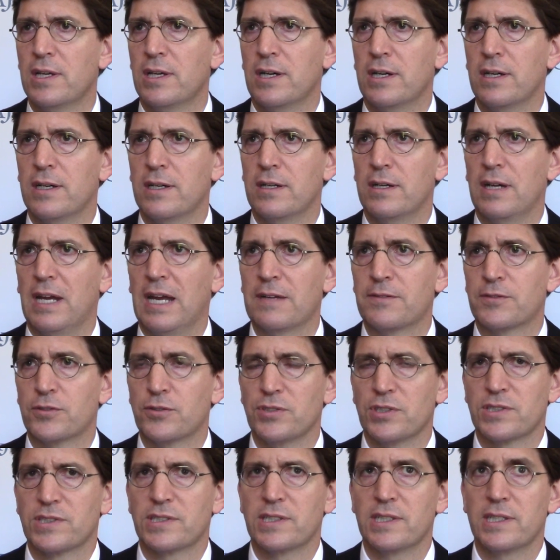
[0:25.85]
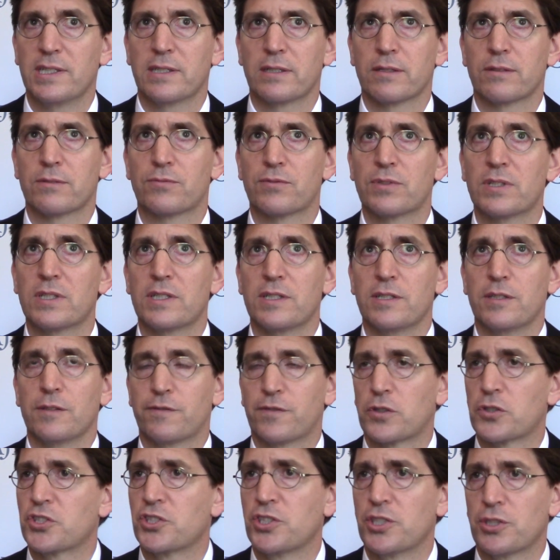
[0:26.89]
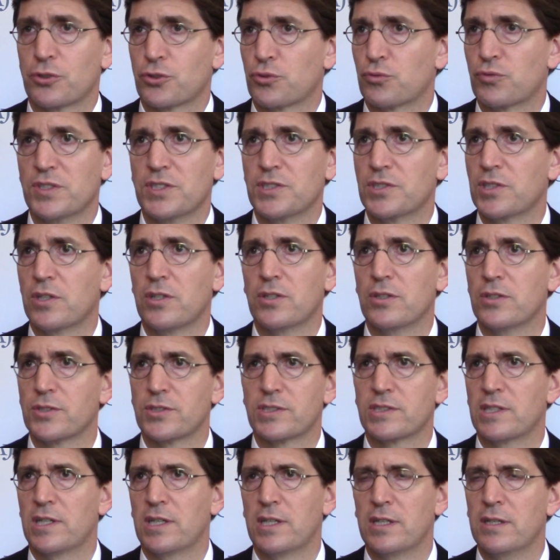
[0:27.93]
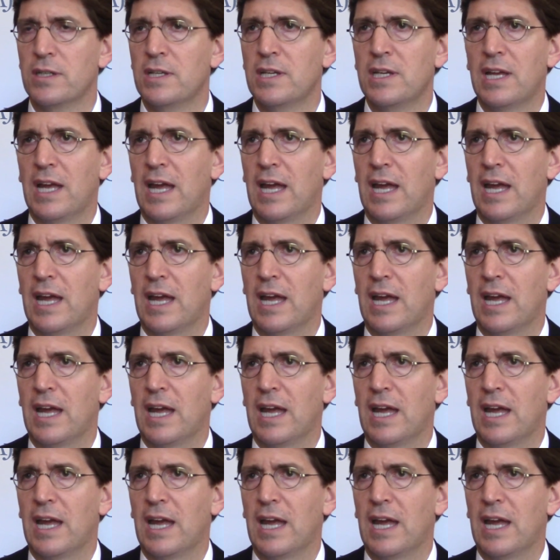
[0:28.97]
after just seeing really the first year's results, I